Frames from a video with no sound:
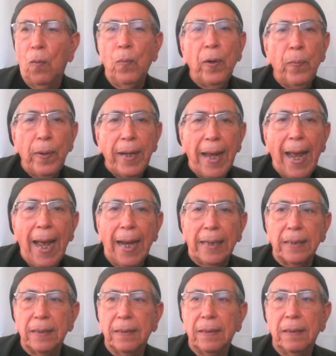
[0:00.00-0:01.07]
We
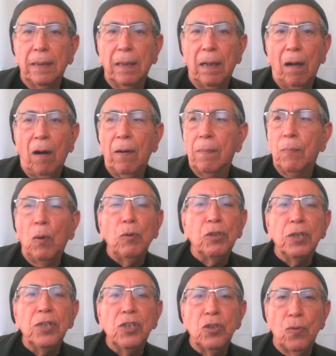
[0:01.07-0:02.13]
react. Our
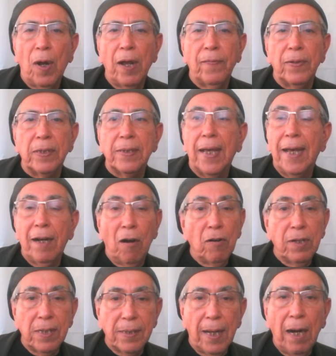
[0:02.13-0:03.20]
emotions drive us, and our
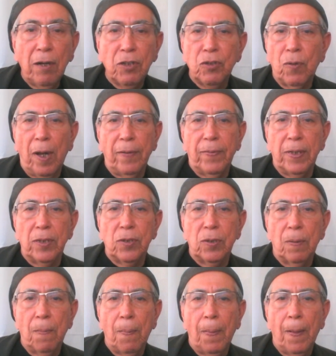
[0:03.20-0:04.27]
desires drive us.
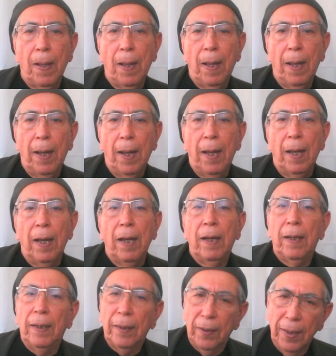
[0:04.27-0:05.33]

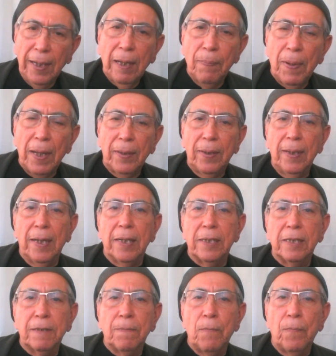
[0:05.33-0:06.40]
Think about
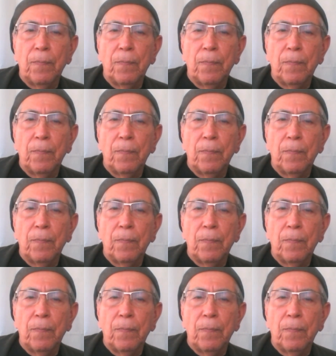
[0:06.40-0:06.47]
this.